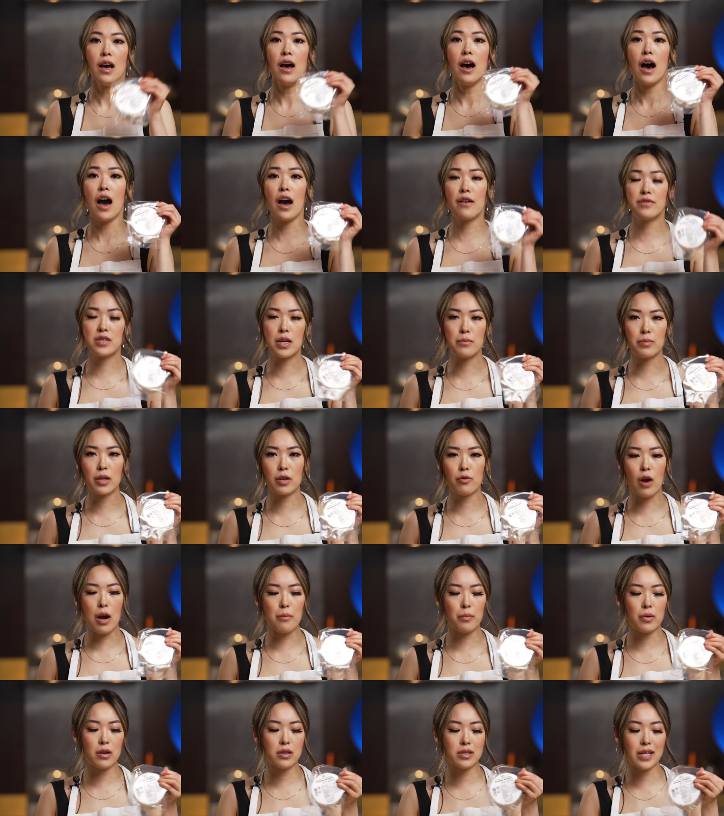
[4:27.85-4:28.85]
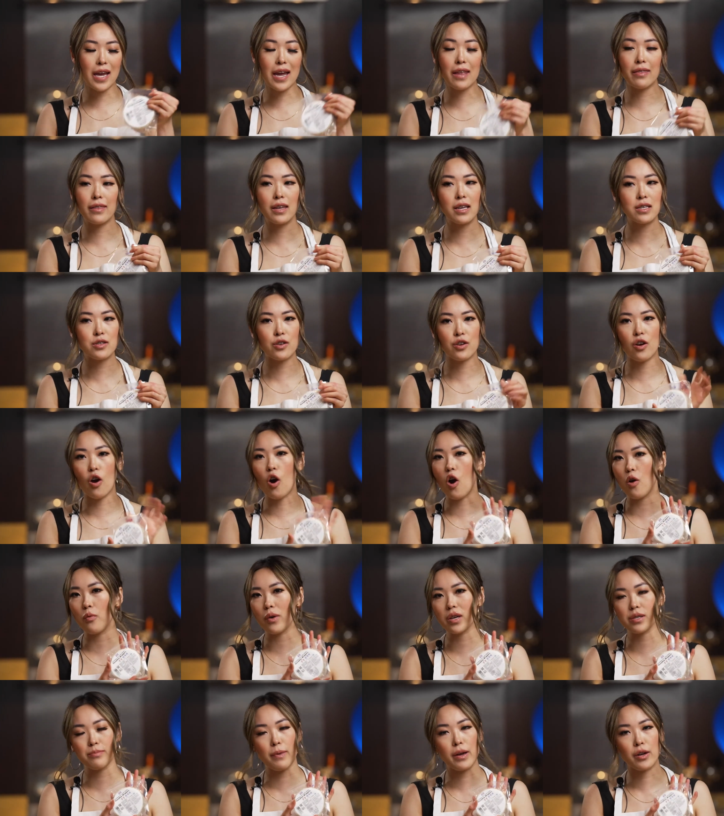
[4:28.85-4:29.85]
of dumpling wrappers, and these are
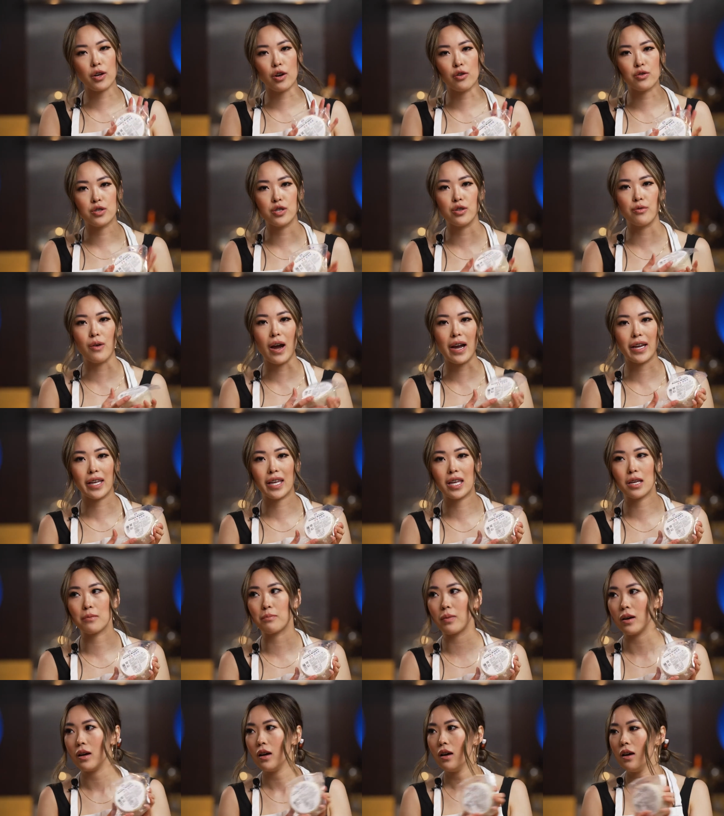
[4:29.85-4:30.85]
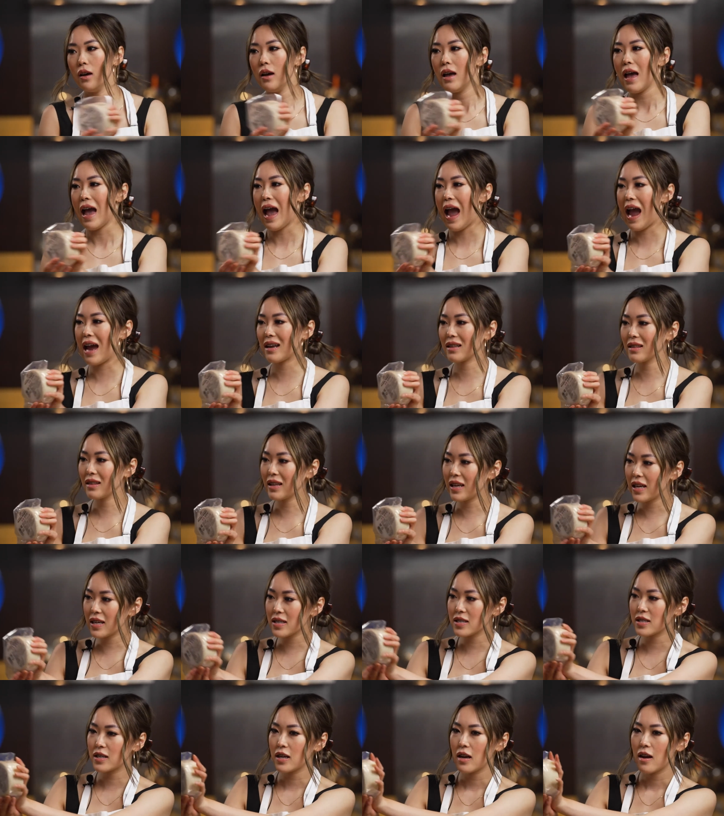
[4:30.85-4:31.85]
always my go-to. I keep at
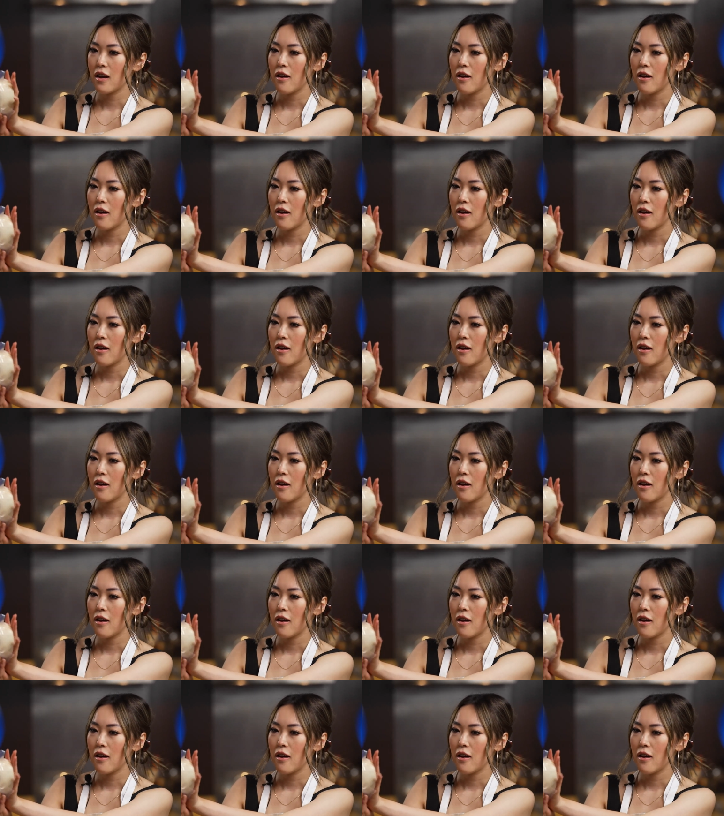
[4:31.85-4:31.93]
least